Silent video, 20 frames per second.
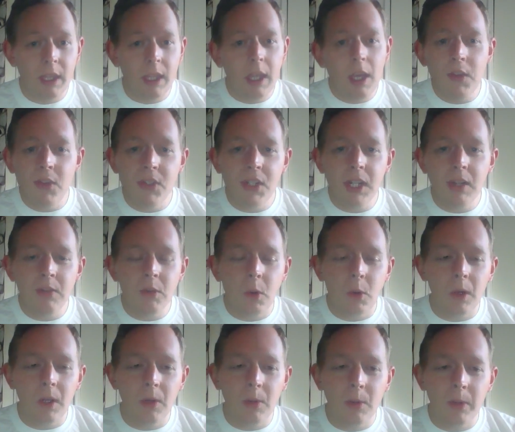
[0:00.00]
Instead of
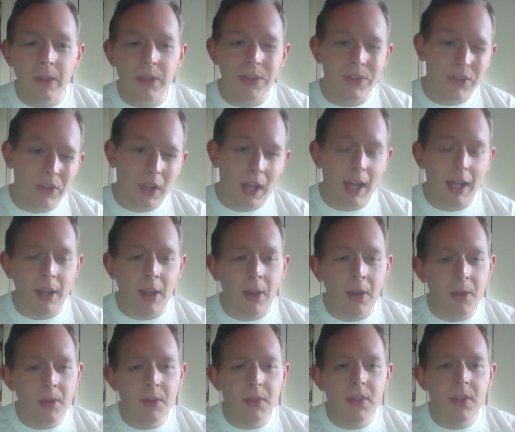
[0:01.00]
going with slot
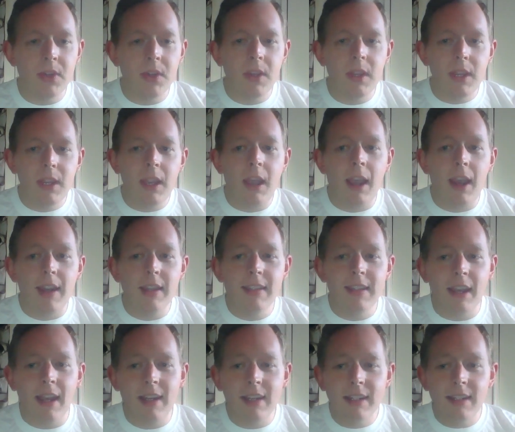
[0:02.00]
notes, I
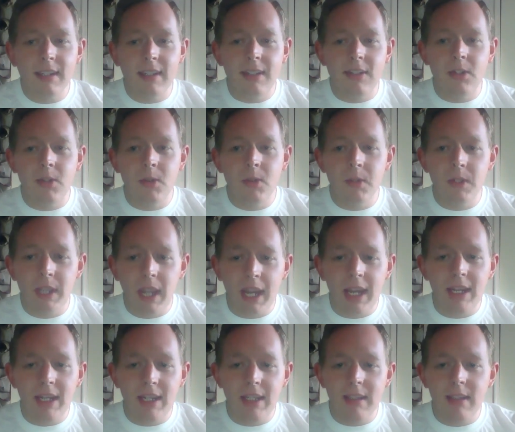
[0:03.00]
decided to
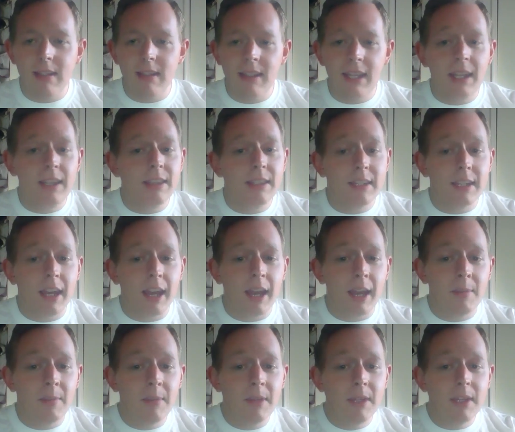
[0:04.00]
take the
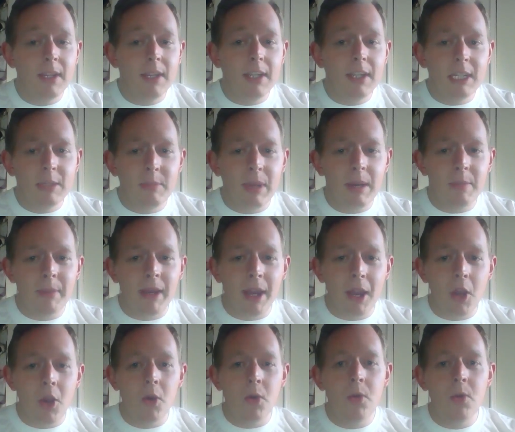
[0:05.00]
time to make my
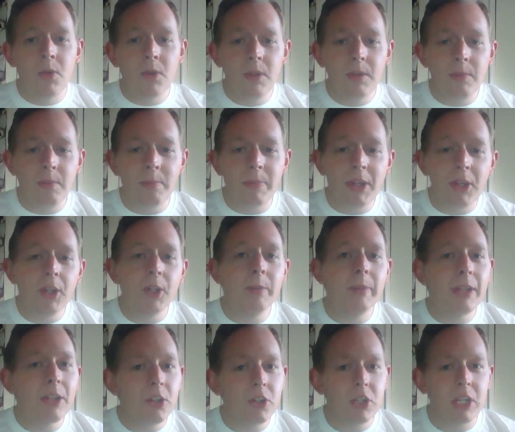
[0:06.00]
own
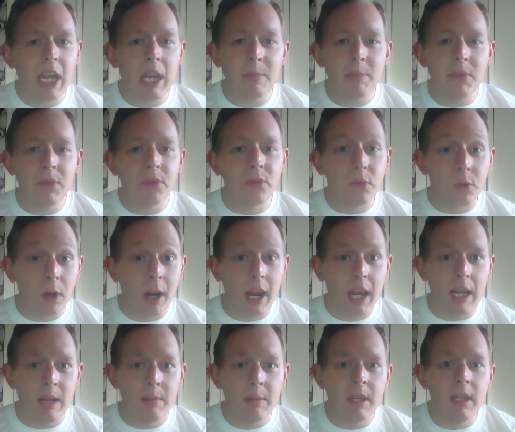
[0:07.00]
pyramid-shaped
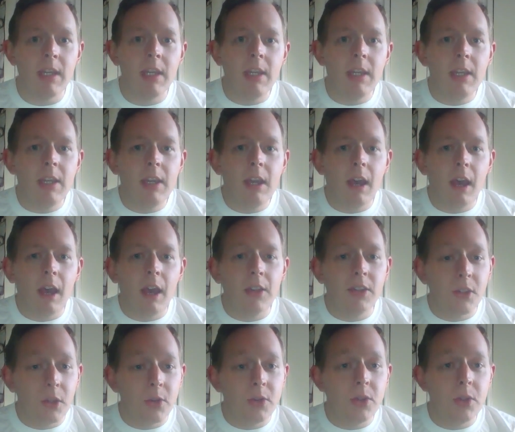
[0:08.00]
frame
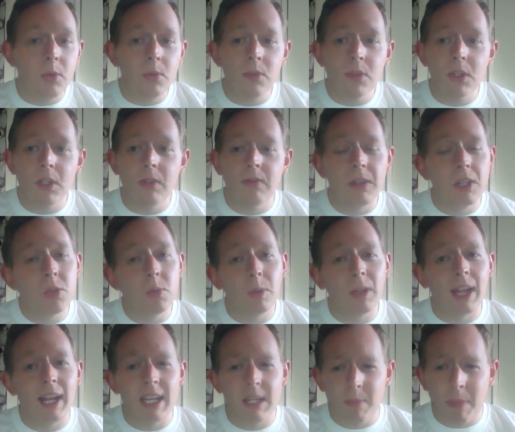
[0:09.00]
so students could
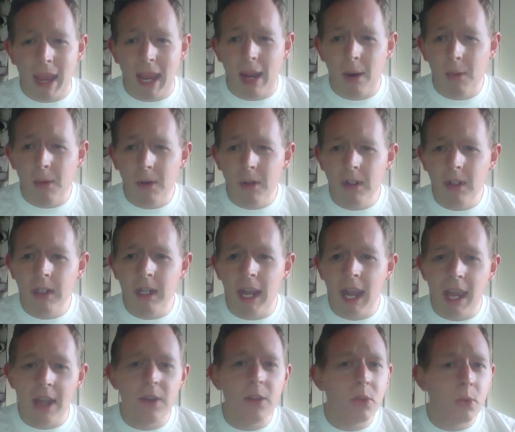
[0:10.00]
visualize power
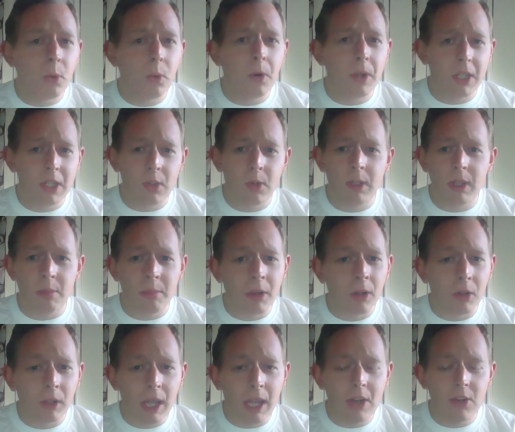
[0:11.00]
and authority during the
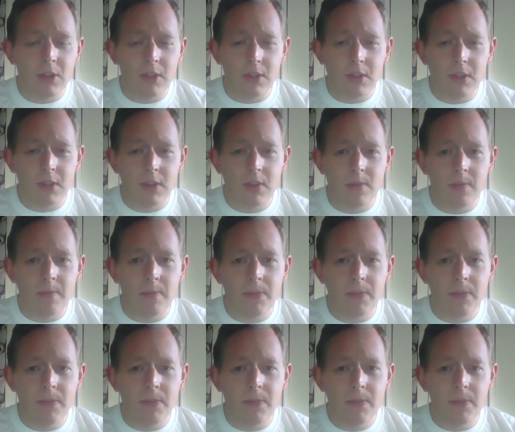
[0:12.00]
Middle Ages.